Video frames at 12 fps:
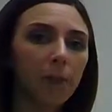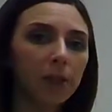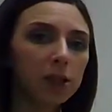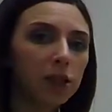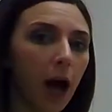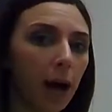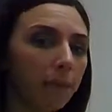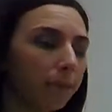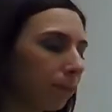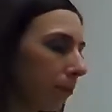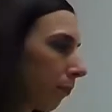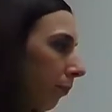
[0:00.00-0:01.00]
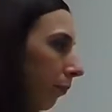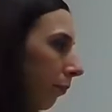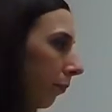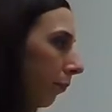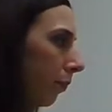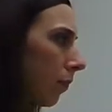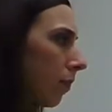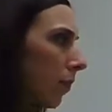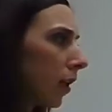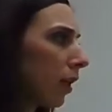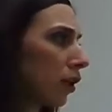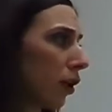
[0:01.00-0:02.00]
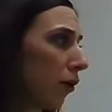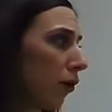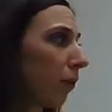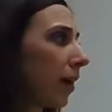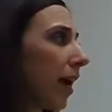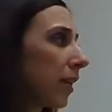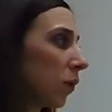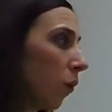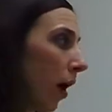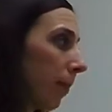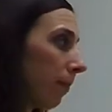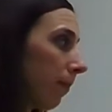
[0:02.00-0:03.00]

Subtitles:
at the top. So 3s1.